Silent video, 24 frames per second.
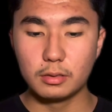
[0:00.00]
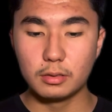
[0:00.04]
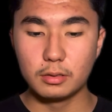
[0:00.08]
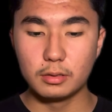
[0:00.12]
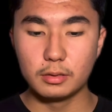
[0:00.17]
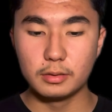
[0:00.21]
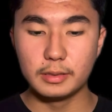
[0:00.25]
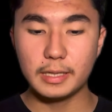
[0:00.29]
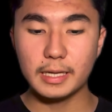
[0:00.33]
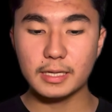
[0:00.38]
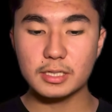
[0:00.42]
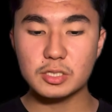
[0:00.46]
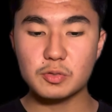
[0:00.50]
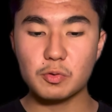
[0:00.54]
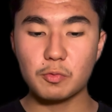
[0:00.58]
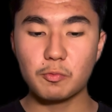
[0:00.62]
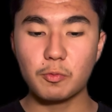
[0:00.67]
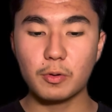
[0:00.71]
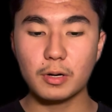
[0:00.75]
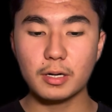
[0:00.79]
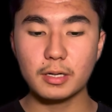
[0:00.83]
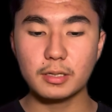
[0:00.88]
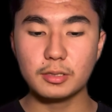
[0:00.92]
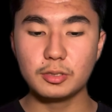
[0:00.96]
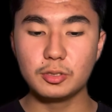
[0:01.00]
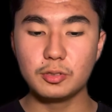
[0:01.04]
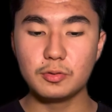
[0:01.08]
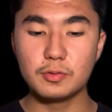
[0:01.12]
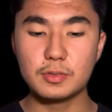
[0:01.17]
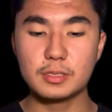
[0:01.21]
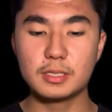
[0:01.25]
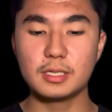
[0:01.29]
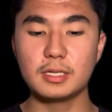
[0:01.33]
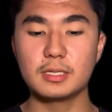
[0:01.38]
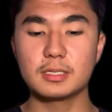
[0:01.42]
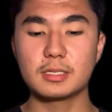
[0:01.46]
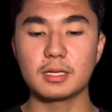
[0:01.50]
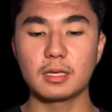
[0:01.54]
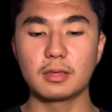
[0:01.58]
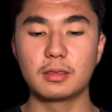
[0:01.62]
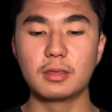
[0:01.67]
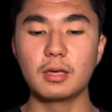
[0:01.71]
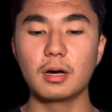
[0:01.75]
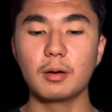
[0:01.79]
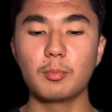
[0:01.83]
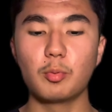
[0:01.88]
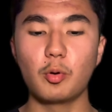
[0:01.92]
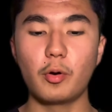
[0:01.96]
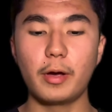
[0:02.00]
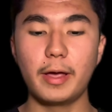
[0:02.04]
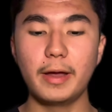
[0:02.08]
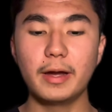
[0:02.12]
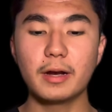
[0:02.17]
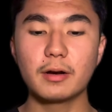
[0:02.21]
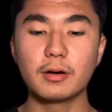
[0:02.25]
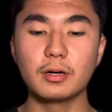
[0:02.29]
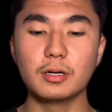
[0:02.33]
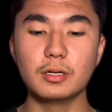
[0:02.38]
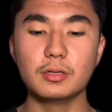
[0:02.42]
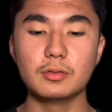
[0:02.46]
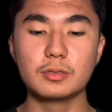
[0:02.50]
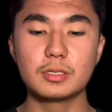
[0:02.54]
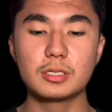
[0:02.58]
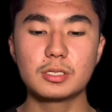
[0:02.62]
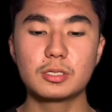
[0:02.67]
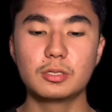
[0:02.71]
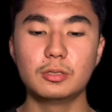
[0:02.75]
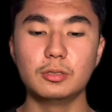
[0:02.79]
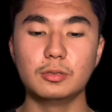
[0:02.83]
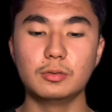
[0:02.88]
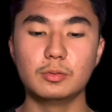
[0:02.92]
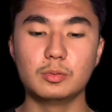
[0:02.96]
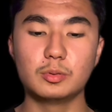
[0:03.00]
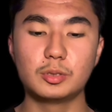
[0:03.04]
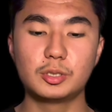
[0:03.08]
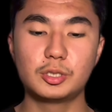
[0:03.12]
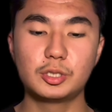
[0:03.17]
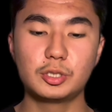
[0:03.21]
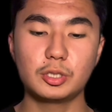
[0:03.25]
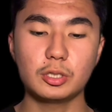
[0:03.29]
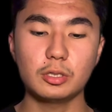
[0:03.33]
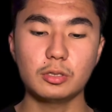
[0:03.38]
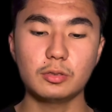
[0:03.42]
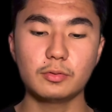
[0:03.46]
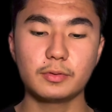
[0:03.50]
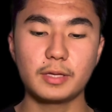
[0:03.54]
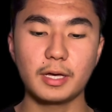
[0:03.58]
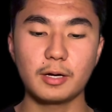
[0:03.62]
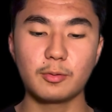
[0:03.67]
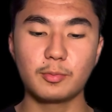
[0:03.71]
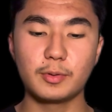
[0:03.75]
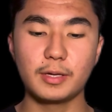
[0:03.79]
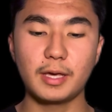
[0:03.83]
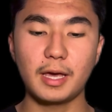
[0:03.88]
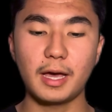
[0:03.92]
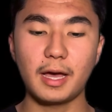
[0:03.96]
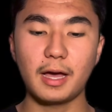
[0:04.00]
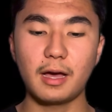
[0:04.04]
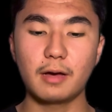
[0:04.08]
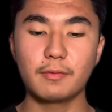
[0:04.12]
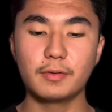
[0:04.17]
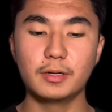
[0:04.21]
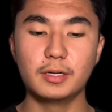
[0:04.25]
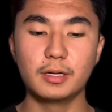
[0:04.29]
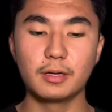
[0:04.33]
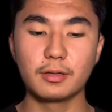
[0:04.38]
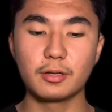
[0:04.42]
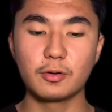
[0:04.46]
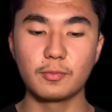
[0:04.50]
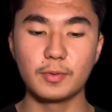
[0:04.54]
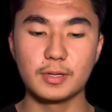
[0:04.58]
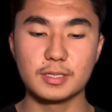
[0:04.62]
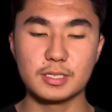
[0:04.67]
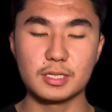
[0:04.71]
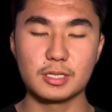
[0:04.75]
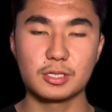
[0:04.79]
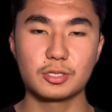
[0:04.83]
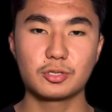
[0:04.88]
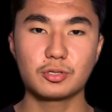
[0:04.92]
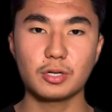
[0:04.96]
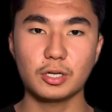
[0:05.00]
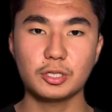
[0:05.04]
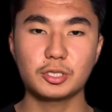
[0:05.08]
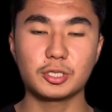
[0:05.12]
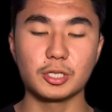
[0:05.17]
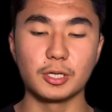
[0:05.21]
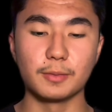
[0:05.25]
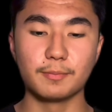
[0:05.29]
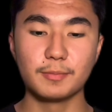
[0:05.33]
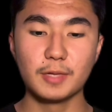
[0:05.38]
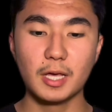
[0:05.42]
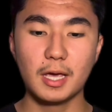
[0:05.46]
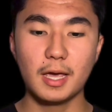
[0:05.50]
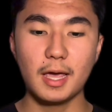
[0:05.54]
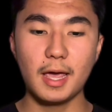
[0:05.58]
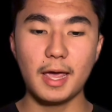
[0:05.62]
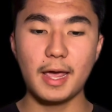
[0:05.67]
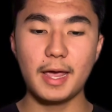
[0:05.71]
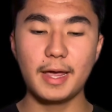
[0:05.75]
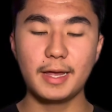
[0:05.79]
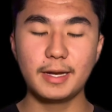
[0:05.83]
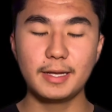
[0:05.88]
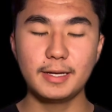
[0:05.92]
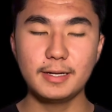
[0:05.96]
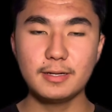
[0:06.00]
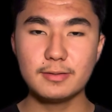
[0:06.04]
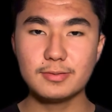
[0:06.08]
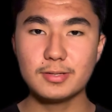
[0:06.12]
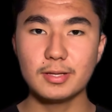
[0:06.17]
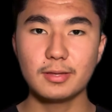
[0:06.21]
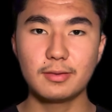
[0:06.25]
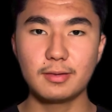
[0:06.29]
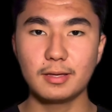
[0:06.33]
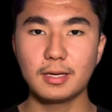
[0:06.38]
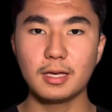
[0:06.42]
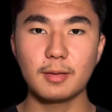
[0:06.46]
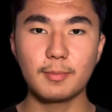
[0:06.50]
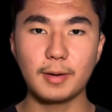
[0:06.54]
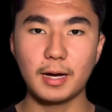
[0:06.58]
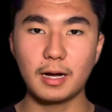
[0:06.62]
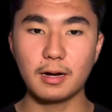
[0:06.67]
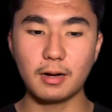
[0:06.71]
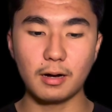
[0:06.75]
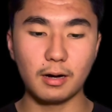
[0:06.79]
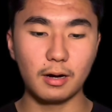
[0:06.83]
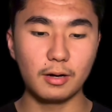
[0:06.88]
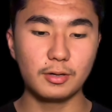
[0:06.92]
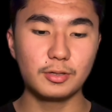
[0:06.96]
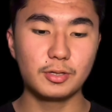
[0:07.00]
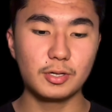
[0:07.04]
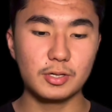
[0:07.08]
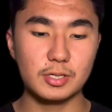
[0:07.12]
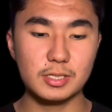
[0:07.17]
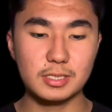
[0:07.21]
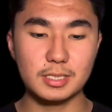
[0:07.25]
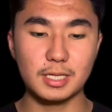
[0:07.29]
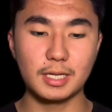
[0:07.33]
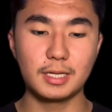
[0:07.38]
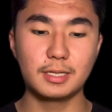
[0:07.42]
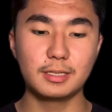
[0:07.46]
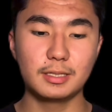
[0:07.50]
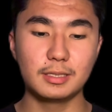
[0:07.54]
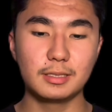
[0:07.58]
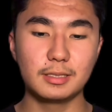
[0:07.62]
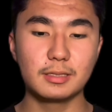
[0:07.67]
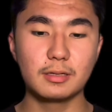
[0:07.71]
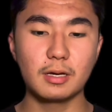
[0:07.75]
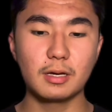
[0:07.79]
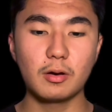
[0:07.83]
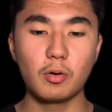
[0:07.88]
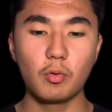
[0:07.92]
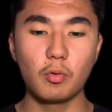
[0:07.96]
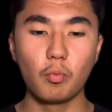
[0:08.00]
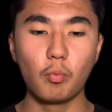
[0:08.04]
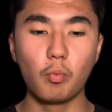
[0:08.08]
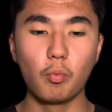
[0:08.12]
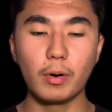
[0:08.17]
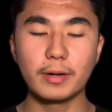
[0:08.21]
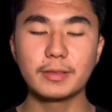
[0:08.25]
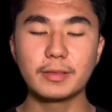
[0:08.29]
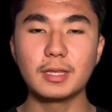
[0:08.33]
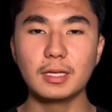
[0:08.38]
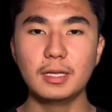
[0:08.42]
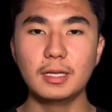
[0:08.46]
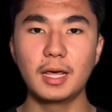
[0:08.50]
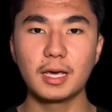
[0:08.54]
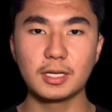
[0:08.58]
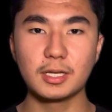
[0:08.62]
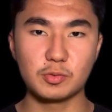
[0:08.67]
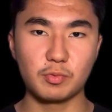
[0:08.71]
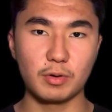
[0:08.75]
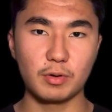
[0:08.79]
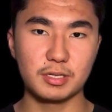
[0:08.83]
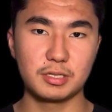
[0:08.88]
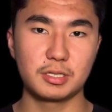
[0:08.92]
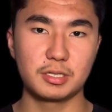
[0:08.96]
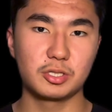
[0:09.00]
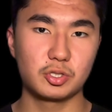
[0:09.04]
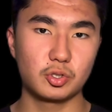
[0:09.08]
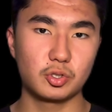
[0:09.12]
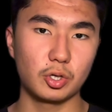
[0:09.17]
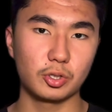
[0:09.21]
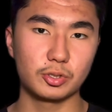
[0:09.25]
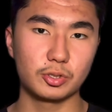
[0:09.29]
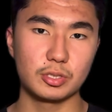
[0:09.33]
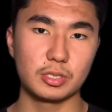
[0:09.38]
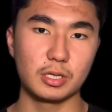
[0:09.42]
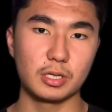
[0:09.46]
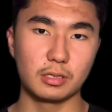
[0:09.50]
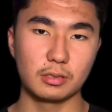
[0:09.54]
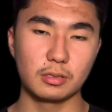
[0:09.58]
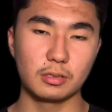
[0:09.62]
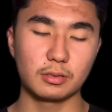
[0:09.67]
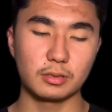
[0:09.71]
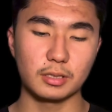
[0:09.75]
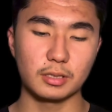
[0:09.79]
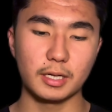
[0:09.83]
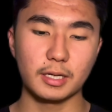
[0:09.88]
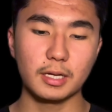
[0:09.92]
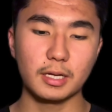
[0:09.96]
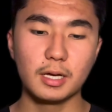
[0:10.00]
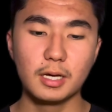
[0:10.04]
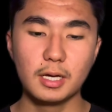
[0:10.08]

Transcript: next, we want to use these double arrows to show that we have another resonance structure. And here's the thing about understanding what the next resonance structure is going to look like.